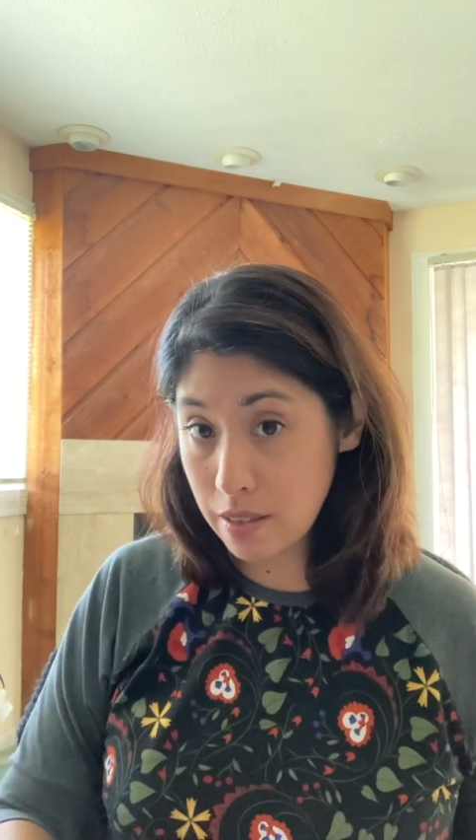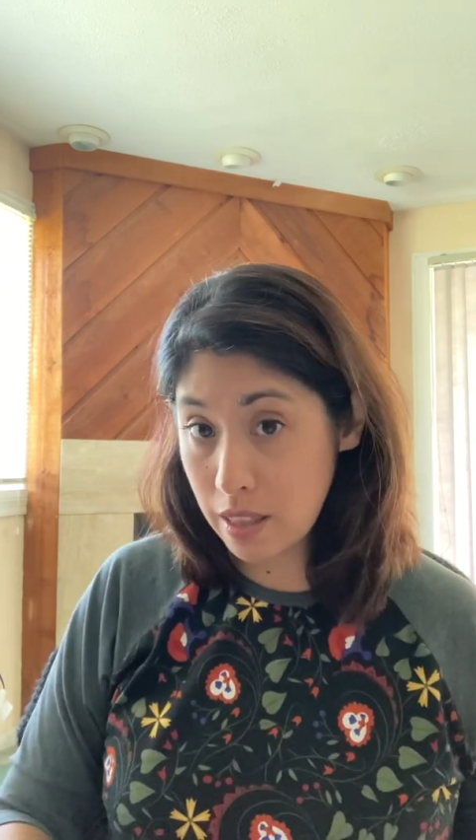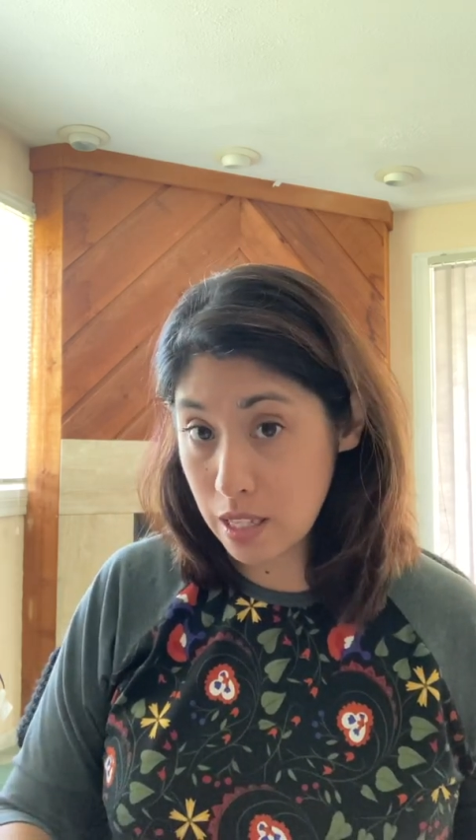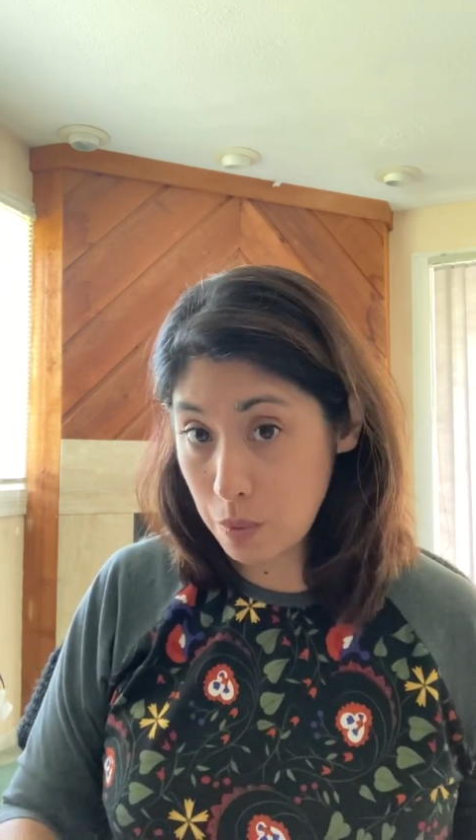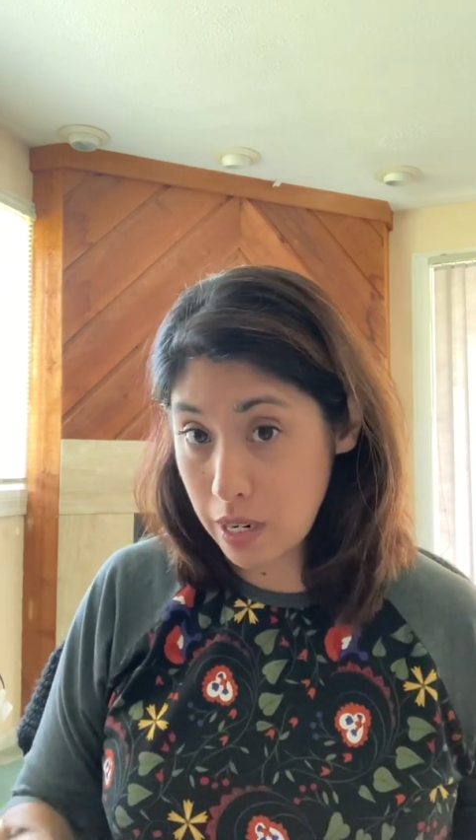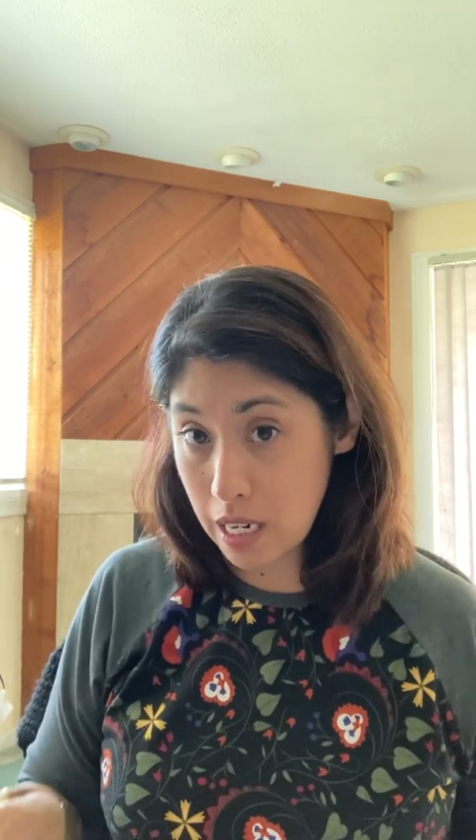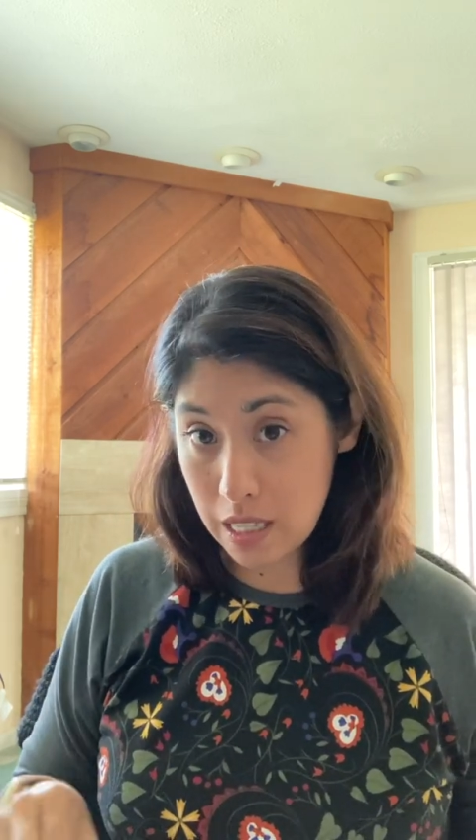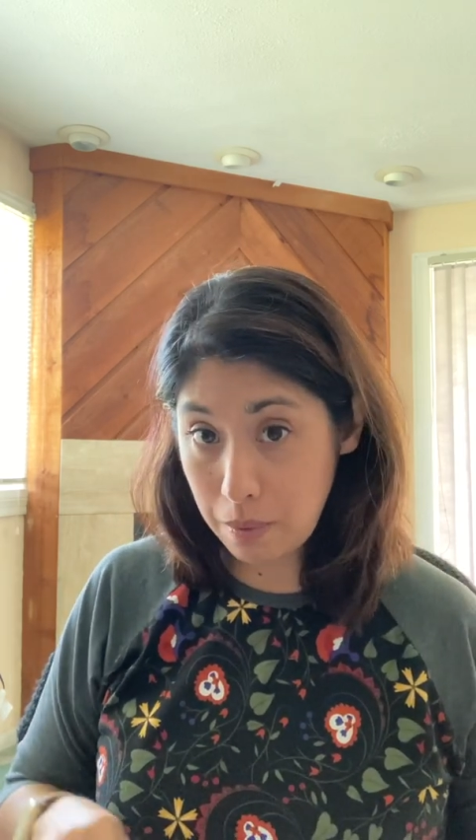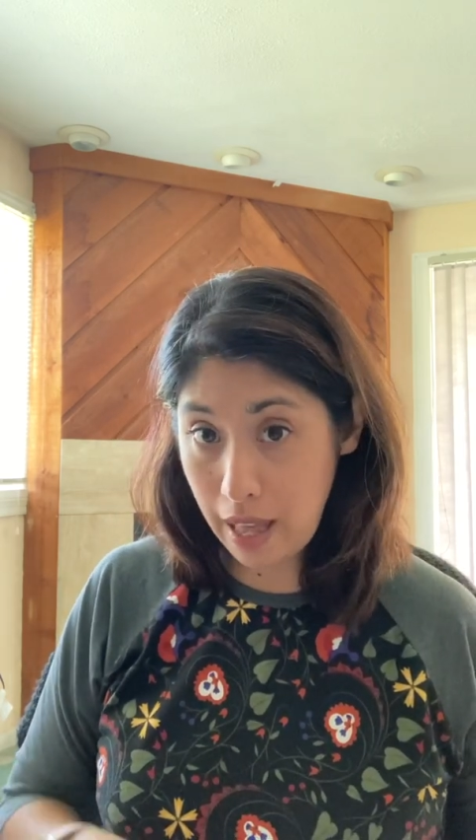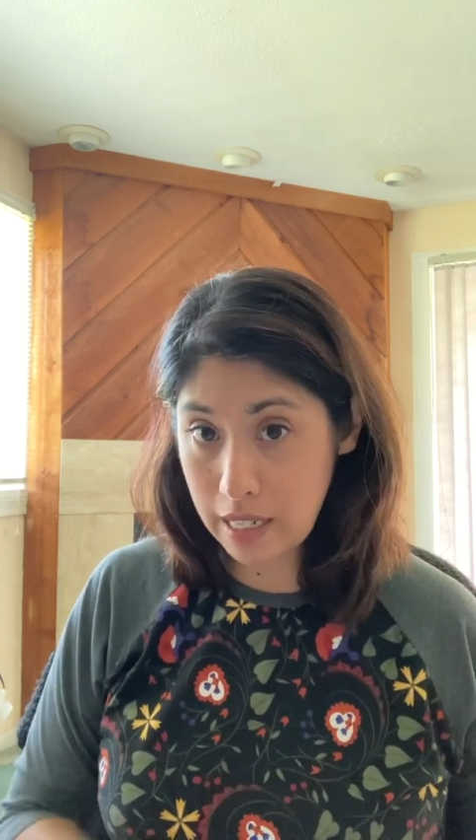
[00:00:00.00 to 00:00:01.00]
This one is
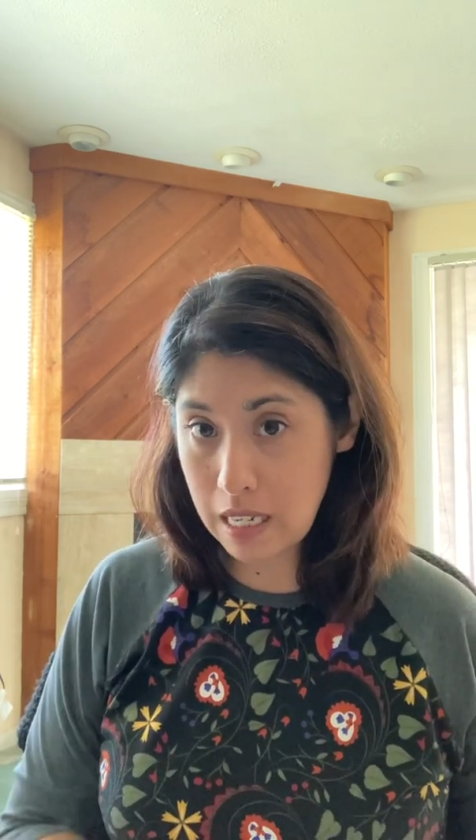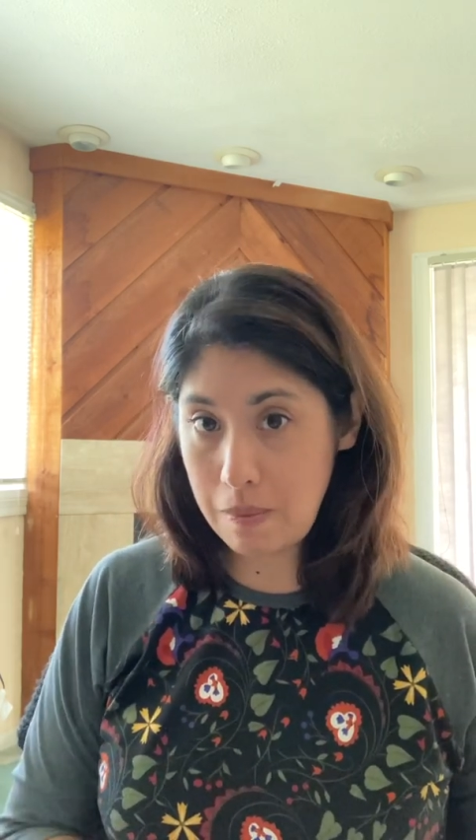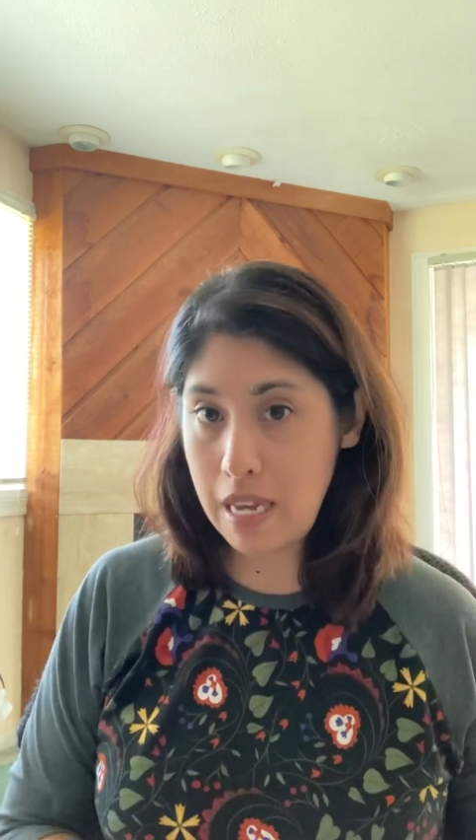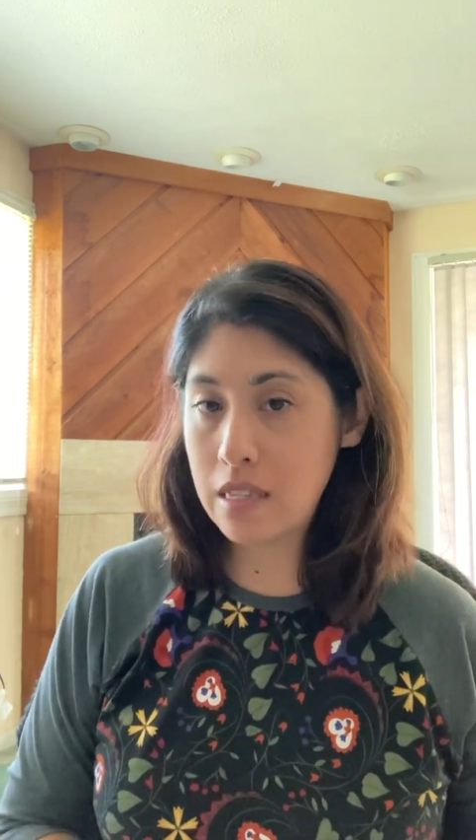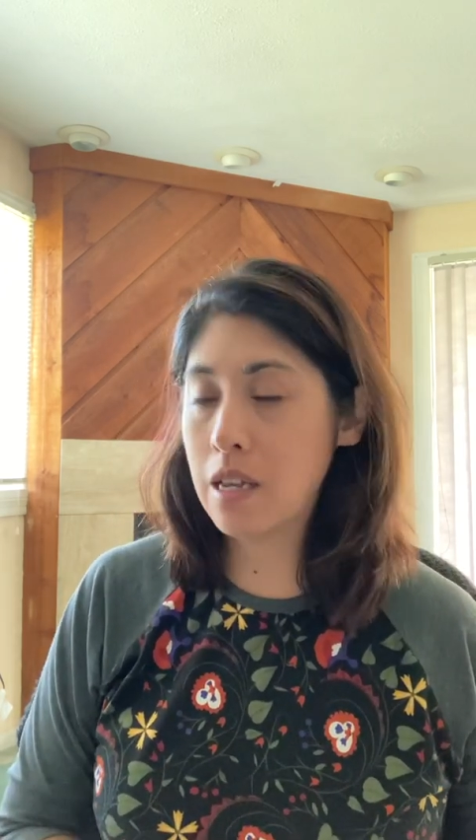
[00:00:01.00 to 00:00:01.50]
a black tea base.